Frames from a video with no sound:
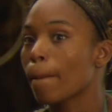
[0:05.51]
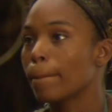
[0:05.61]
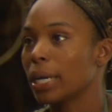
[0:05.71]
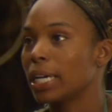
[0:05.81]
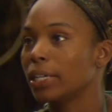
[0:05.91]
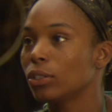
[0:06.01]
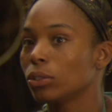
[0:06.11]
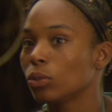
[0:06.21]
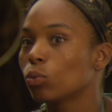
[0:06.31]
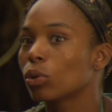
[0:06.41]
but
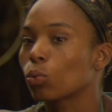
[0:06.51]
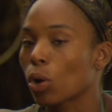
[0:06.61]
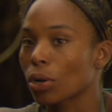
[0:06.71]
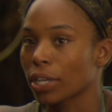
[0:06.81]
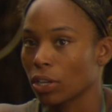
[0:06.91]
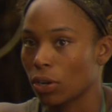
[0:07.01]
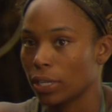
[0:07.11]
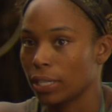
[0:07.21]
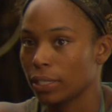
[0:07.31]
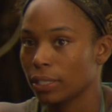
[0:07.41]
we're working on
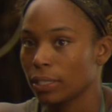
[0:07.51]
it.